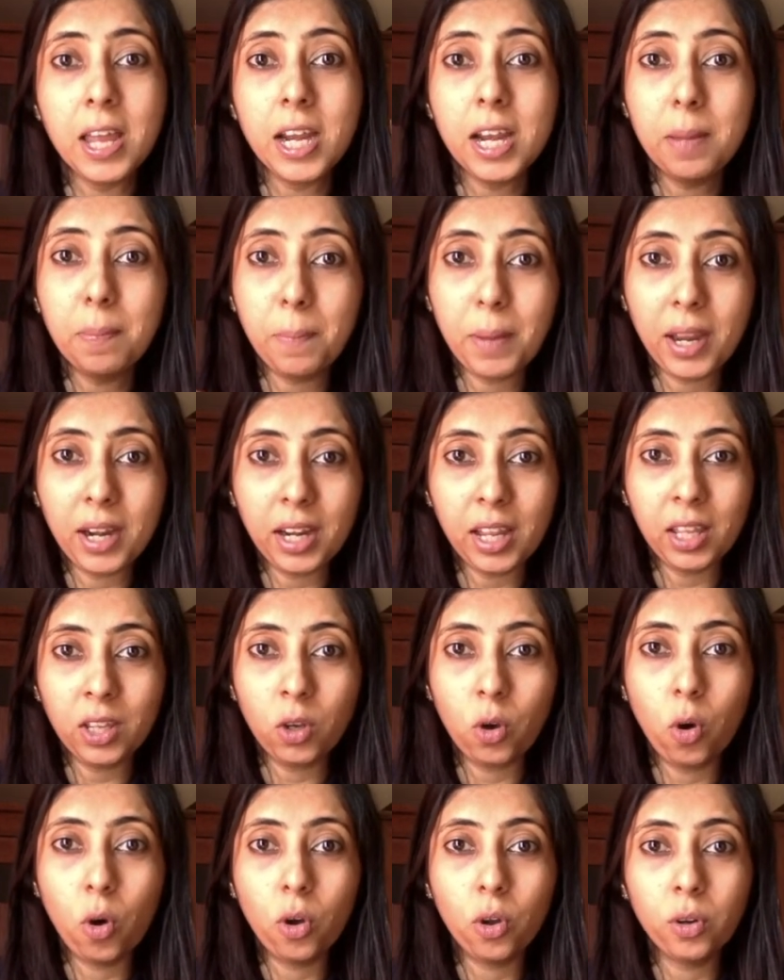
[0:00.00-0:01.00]

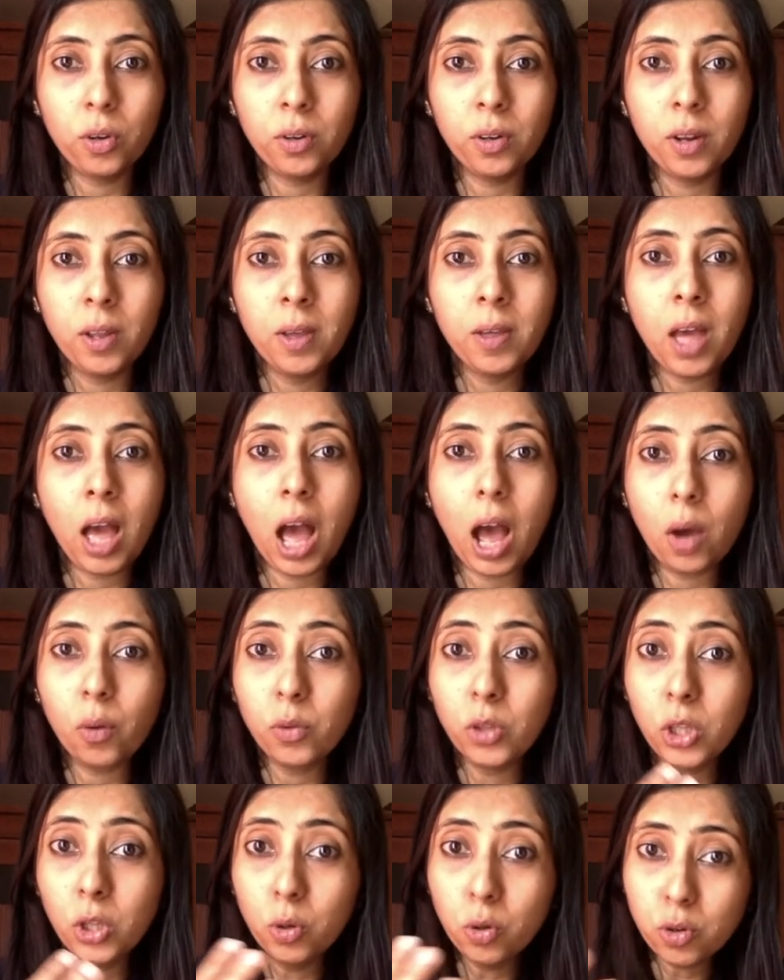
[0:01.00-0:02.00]
Depending on how
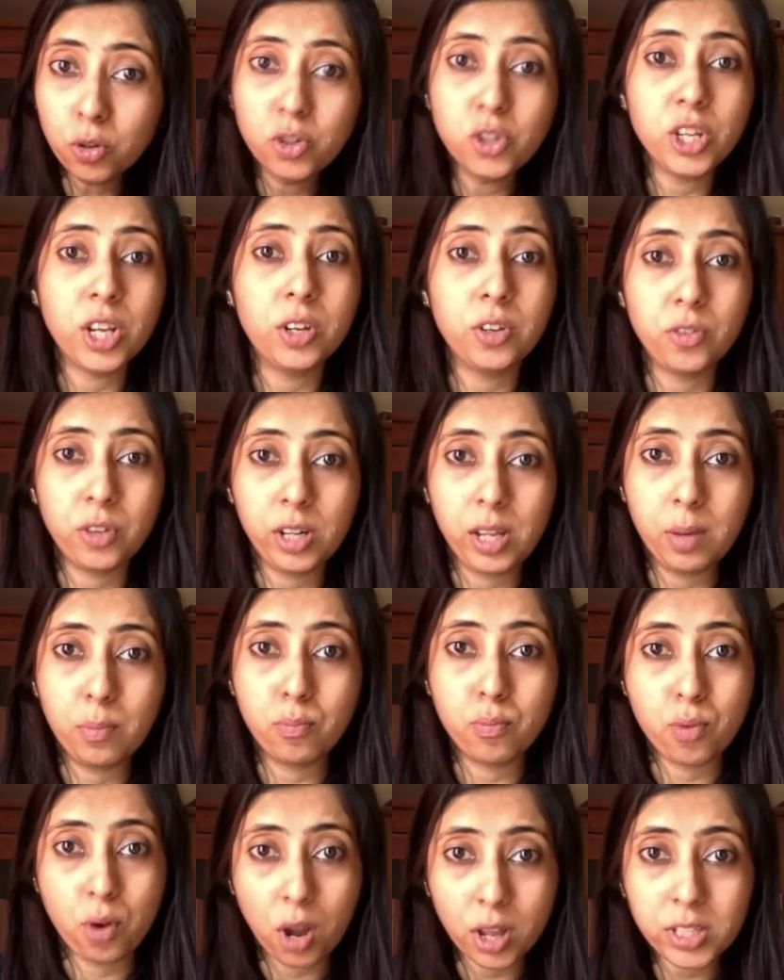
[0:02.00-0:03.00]
you generally
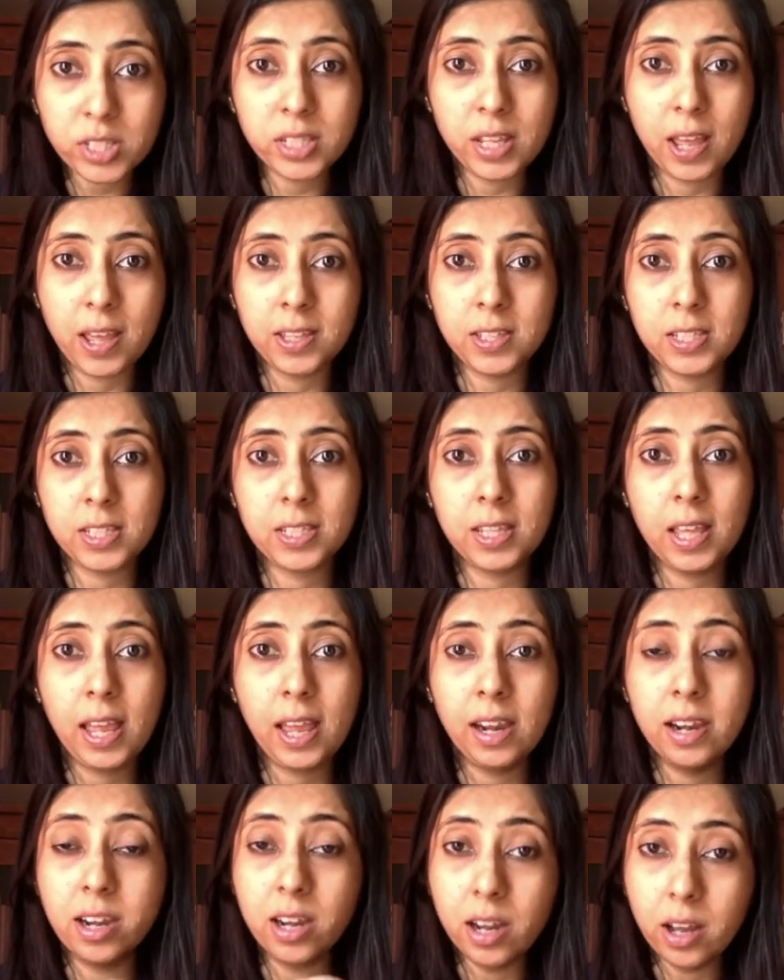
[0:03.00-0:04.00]
process
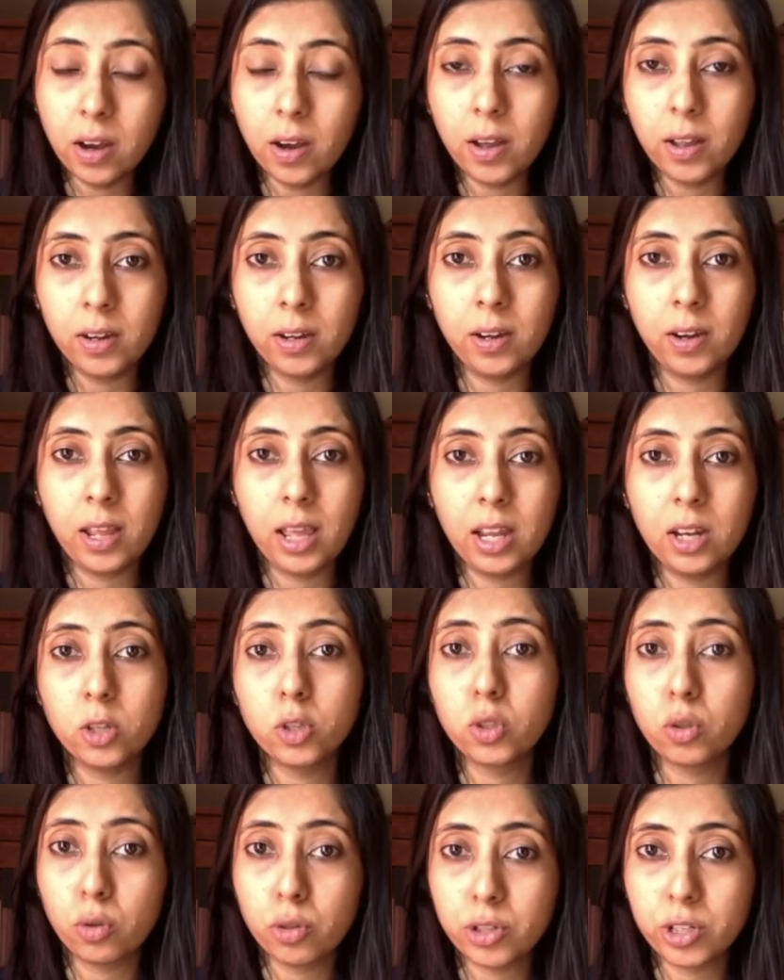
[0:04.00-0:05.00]
and learn in a
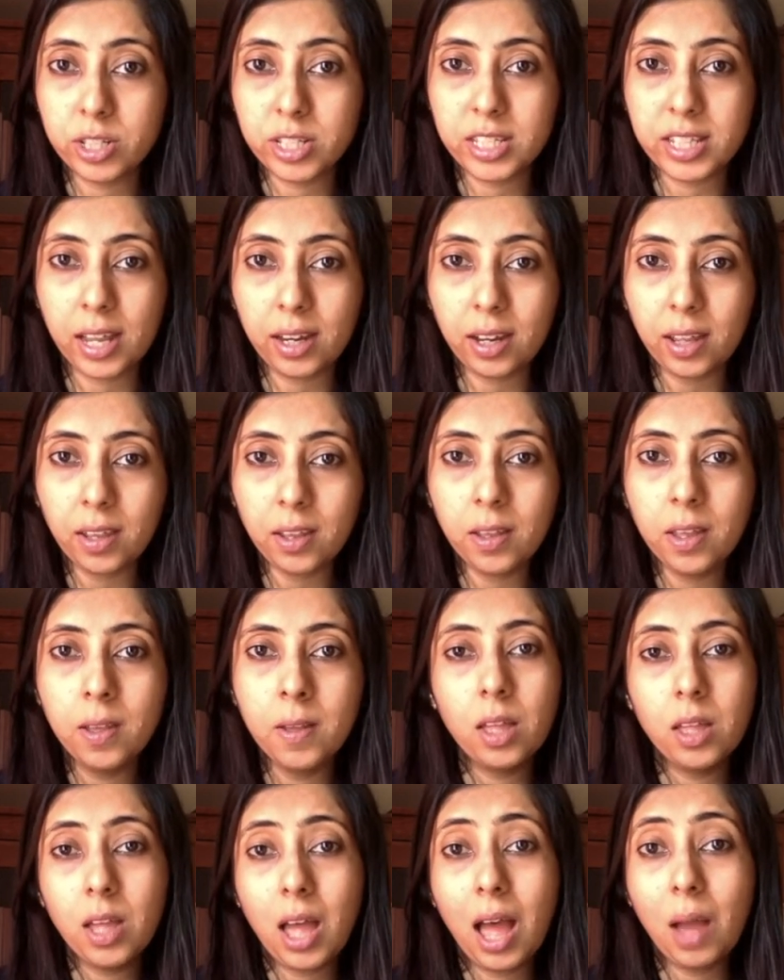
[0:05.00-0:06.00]
social setting,
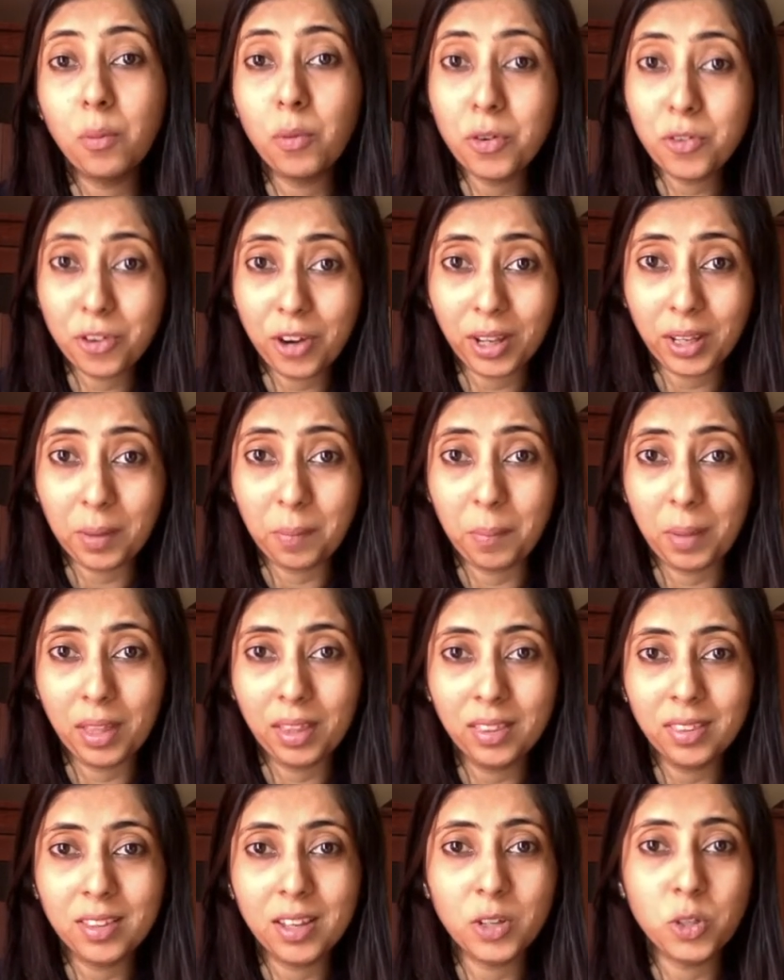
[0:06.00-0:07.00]
I would
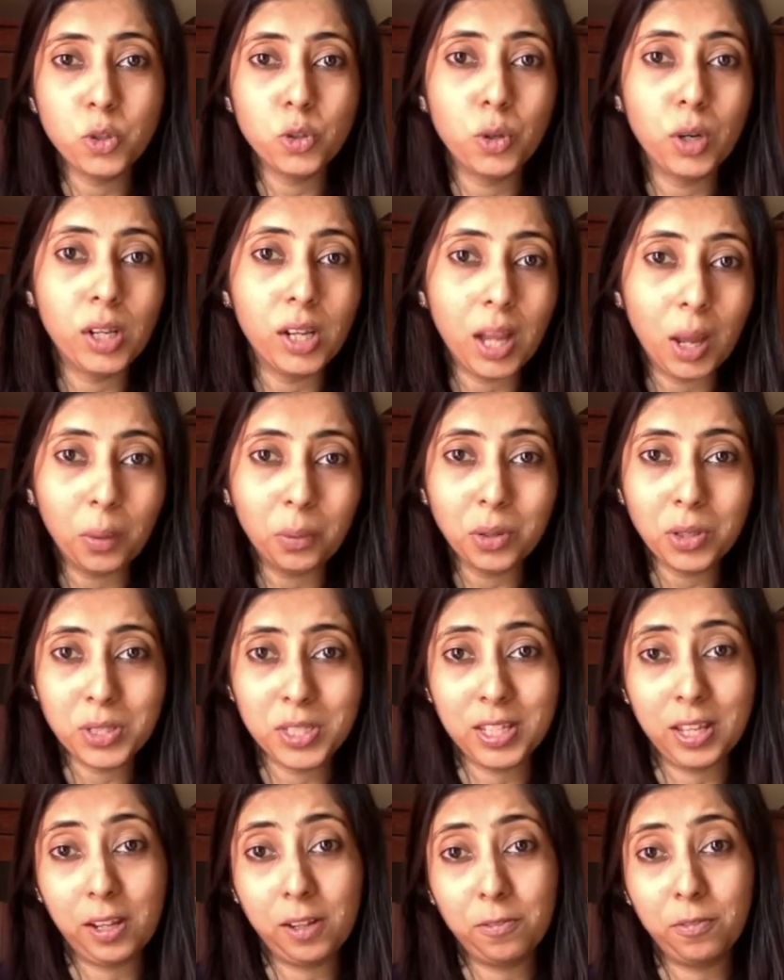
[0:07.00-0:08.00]
recommend that you allow
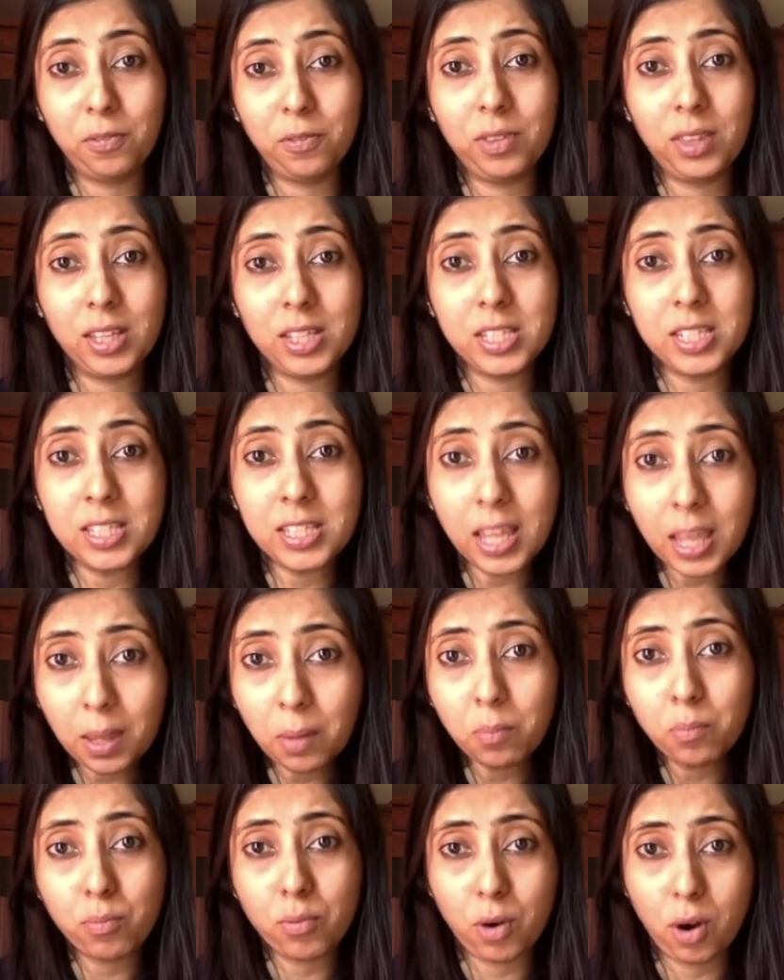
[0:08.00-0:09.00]
yourself the
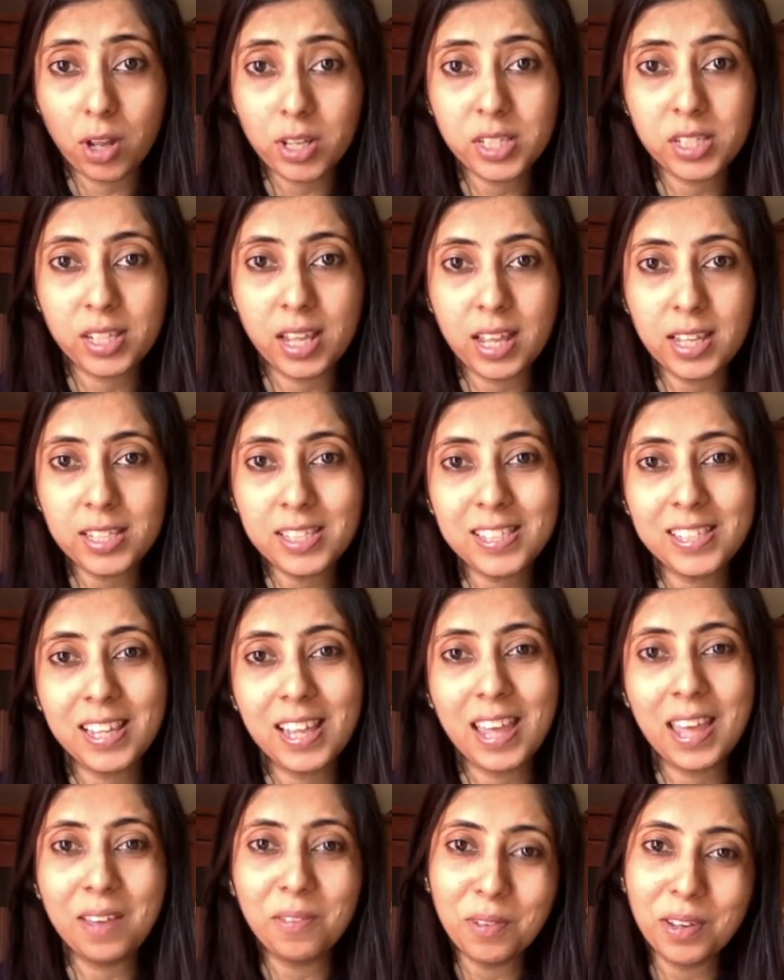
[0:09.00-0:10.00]
same process
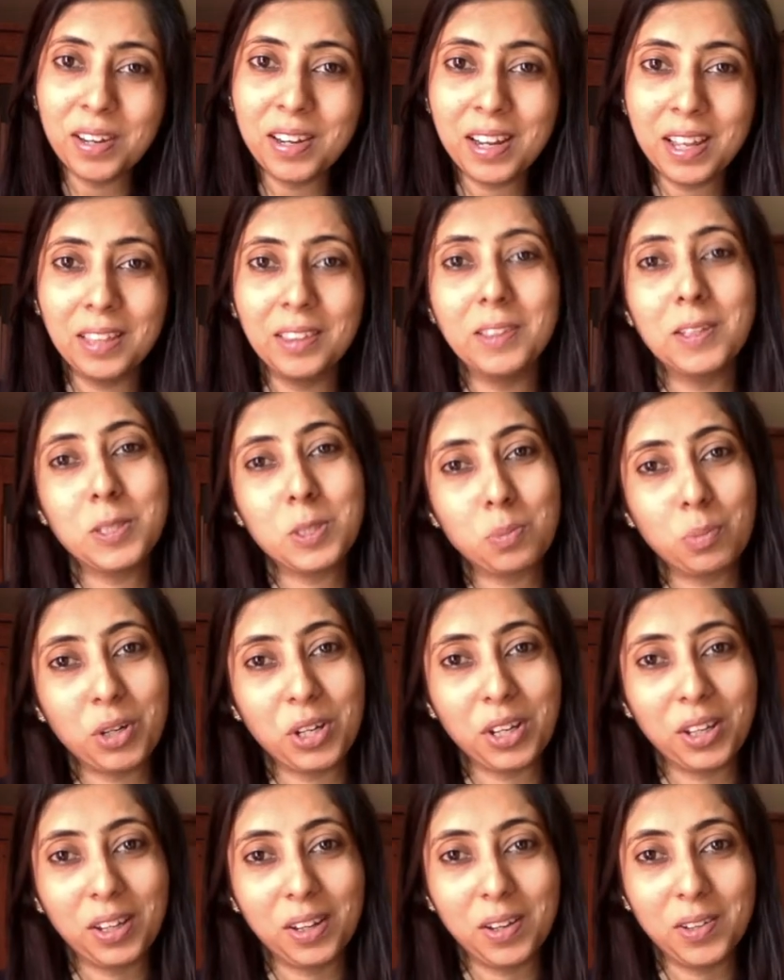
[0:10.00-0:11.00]
even in this
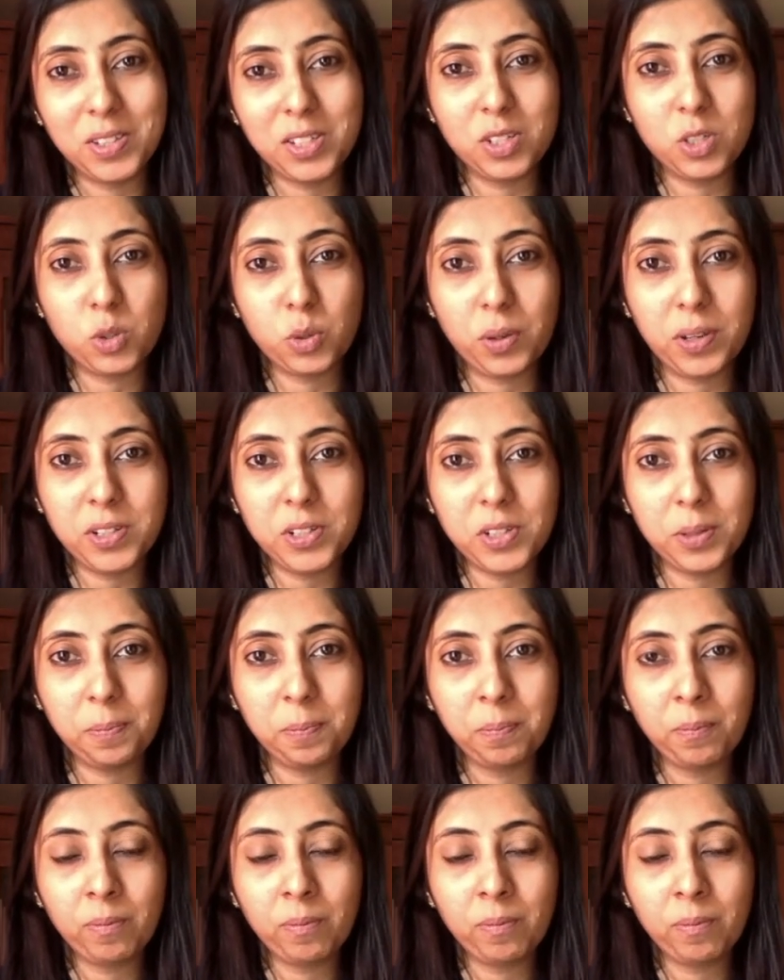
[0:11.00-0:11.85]
particular situation.